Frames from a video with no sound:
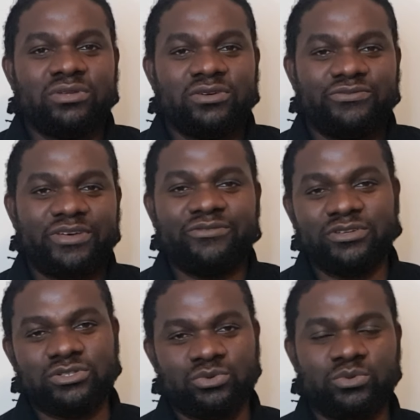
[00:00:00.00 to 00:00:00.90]
favor
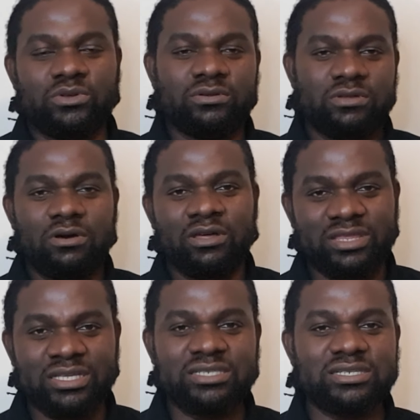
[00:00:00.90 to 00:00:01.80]
to
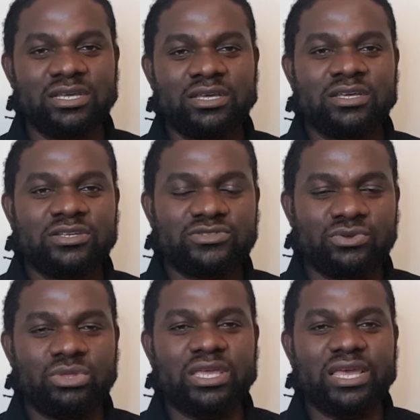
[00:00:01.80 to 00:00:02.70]
others so
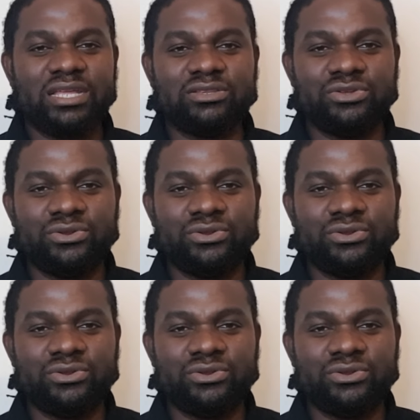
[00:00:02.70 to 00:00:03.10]
they can,